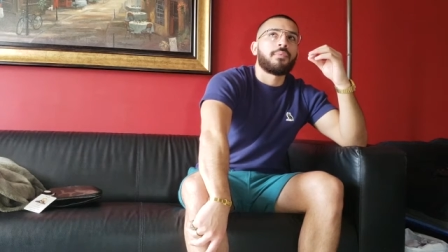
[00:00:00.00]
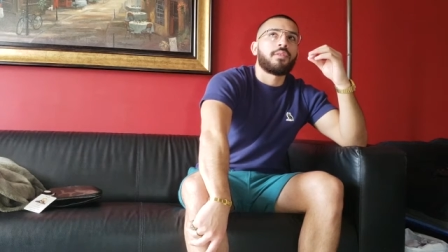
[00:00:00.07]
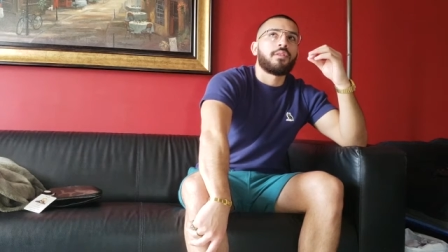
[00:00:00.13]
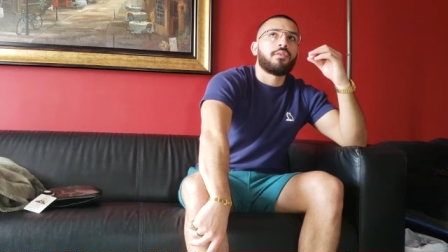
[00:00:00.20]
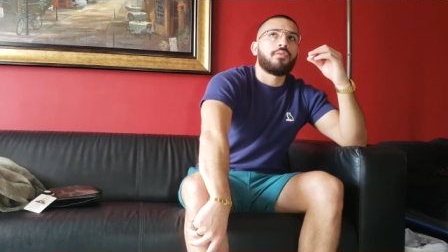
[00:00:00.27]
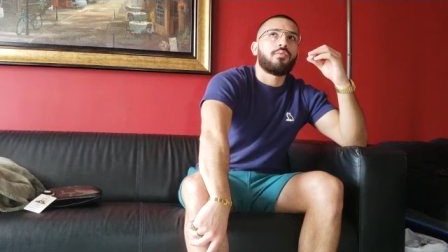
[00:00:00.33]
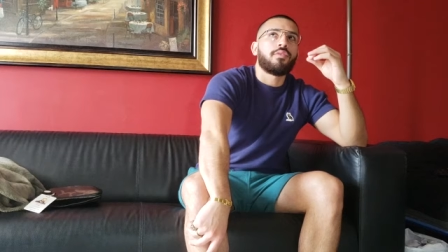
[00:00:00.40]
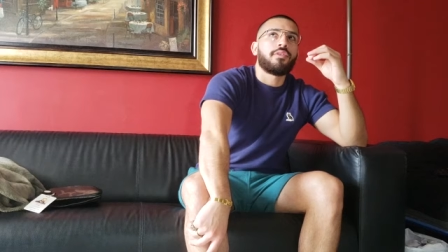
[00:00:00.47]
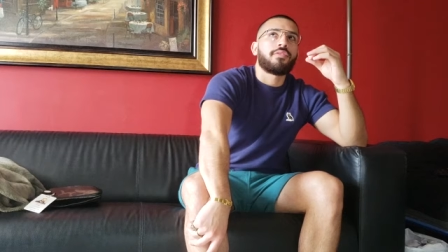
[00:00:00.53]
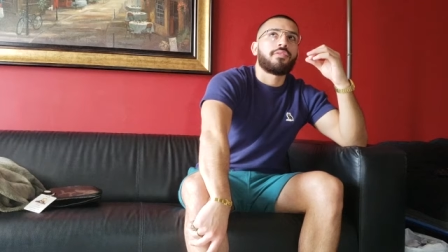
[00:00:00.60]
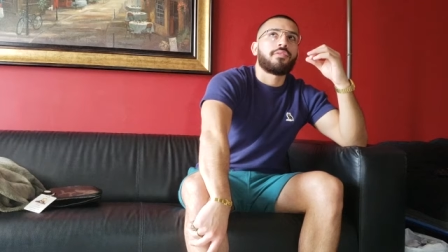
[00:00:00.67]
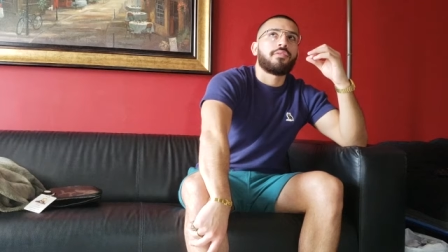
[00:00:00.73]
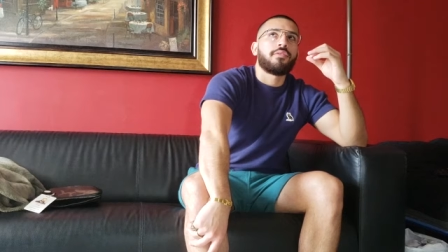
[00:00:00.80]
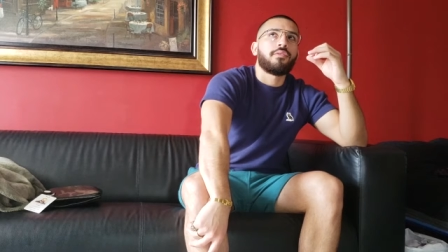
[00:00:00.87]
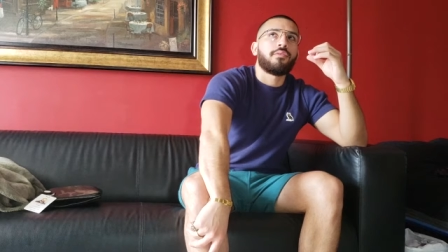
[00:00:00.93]

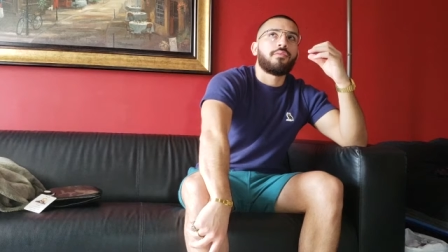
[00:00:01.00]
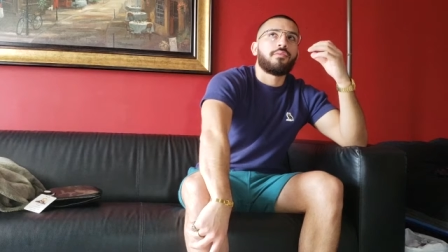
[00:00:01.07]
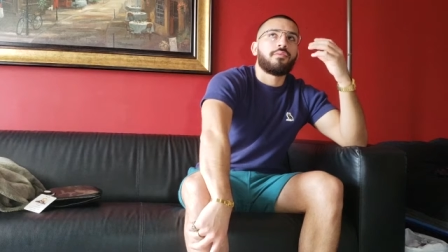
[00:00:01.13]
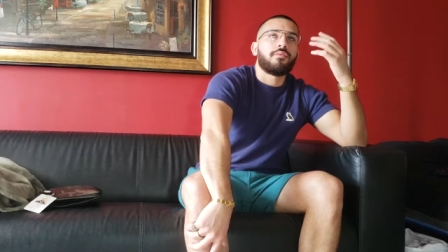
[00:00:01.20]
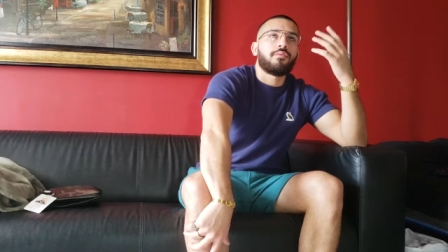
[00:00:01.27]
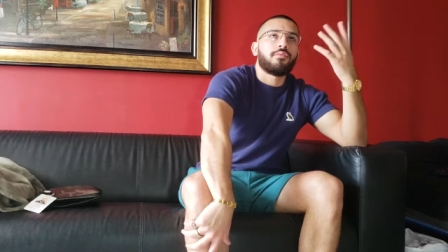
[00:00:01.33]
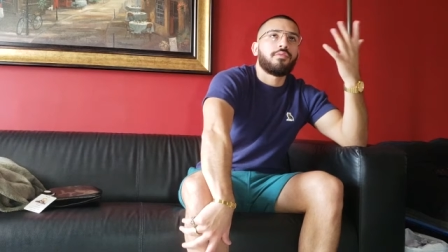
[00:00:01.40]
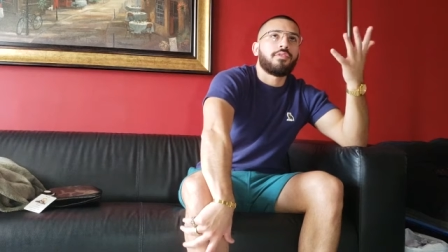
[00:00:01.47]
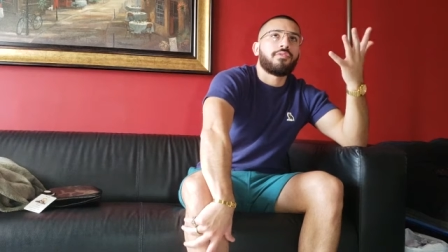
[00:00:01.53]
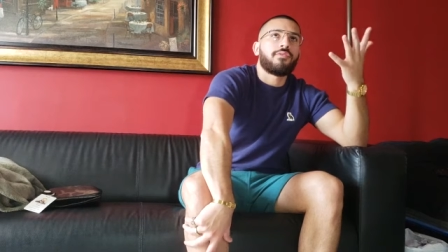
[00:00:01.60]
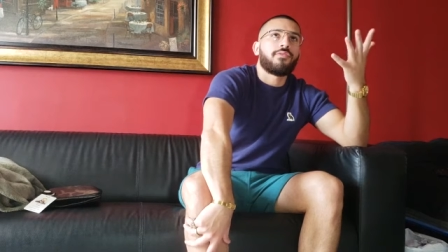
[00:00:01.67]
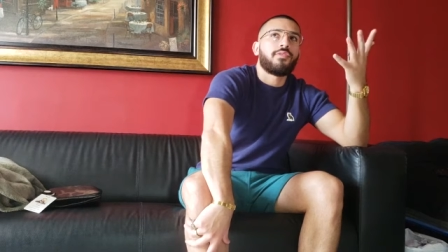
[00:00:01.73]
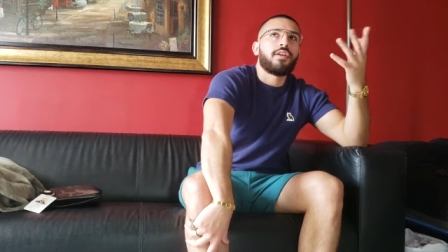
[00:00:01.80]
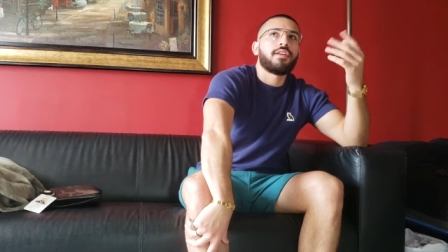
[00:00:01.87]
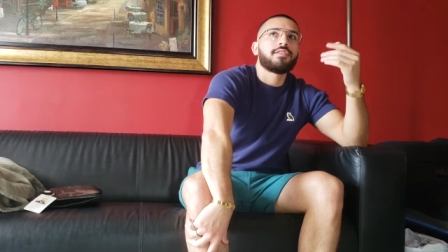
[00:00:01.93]
with with
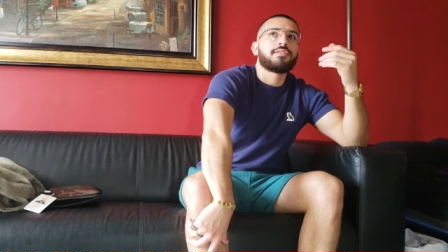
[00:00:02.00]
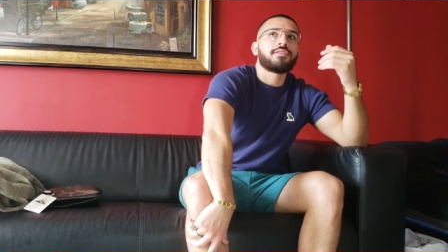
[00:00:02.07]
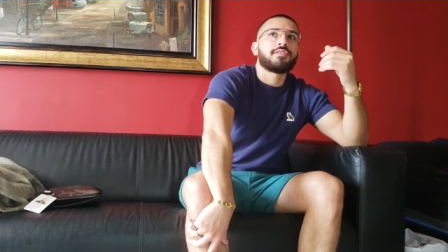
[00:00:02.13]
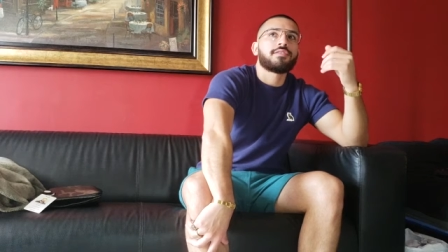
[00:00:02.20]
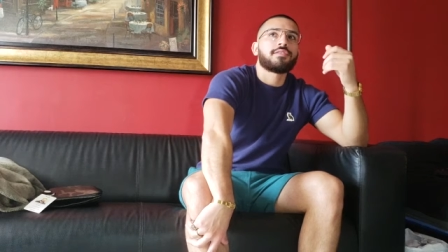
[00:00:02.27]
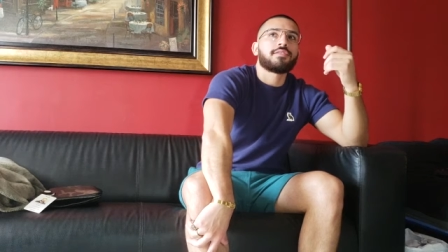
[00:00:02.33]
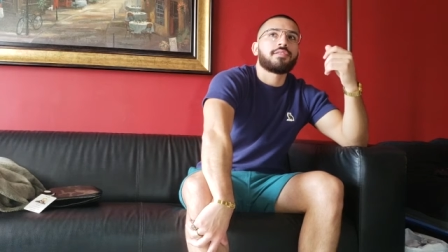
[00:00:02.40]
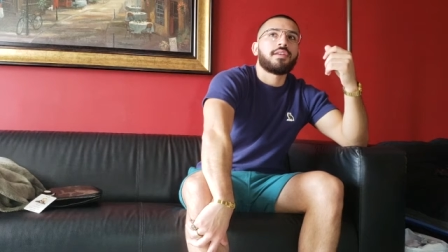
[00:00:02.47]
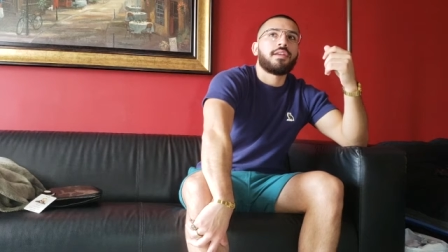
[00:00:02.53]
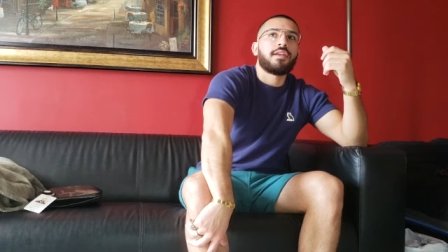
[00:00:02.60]
friends is